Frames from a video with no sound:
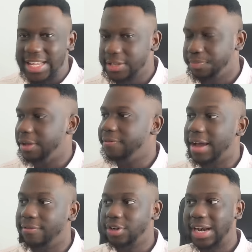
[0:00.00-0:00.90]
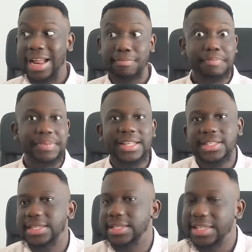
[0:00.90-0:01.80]
S and P five hundred, and B
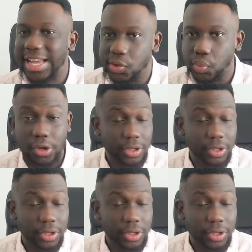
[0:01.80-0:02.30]
T C as well.